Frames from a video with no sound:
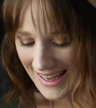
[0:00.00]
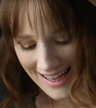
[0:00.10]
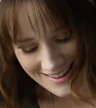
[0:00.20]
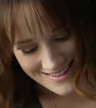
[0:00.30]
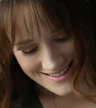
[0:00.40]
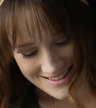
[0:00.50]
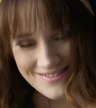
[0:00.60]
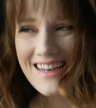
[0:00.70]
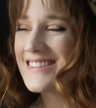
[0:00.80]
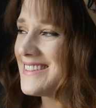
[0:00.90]
Alice is
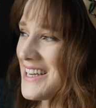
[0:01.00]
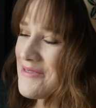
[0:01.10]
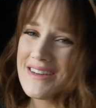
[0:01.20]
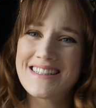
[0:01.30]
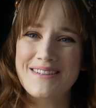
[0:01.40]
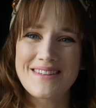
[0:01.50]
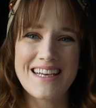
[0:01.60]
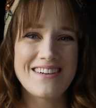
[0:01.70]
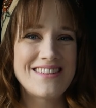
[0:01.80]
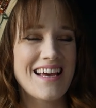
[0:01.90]
fascinated by something
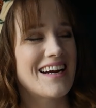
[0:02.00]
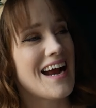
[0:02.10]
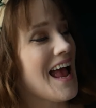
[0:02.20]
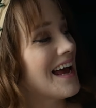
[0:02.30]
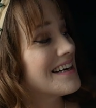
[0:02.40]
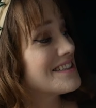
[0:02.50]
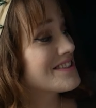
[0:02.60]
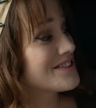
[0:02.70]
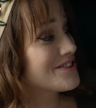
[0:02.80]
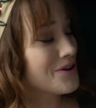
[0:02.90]
out there, and it's
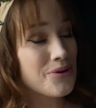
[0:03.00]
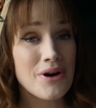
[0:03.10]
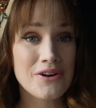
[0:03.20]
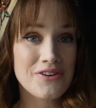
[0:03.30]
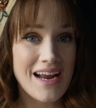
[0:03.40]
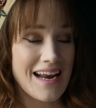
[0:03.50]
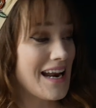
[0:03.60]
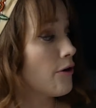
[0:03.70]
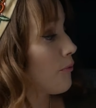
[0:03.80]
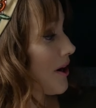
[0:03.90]
so great.
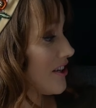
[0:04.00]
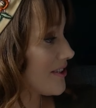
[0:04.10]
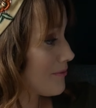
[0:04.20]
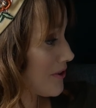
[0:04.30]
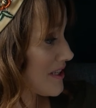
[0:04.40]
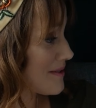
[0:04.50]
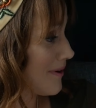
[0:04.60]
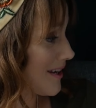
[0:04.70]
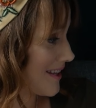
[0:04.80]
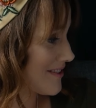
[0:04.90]
And oh my gosh, I'm already
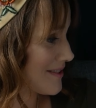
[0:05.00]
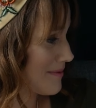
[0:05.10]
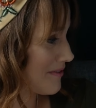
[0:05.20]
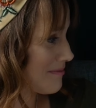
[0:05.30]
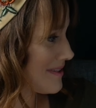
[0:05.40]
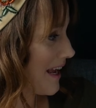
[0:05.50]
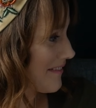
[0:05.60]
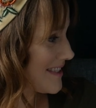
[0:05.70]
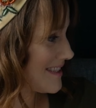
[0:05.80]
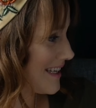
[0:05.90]
spotting there's something from
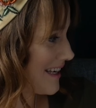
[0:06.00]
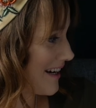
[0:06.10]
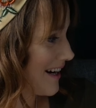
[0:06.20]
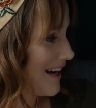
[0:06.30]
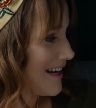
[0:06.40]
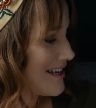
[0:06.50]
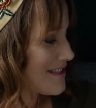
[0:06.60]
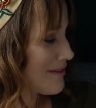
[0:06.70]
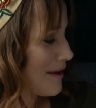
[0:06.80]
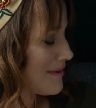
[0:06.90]
DAVIDsTEA here.
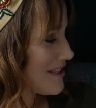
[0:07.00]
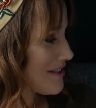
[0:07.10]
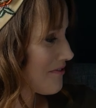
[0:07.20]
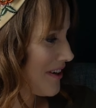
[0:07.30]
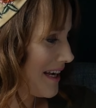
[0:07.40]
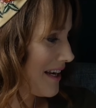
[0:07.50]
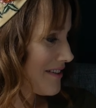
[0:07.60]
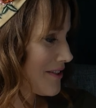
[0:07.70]
So let me just read here.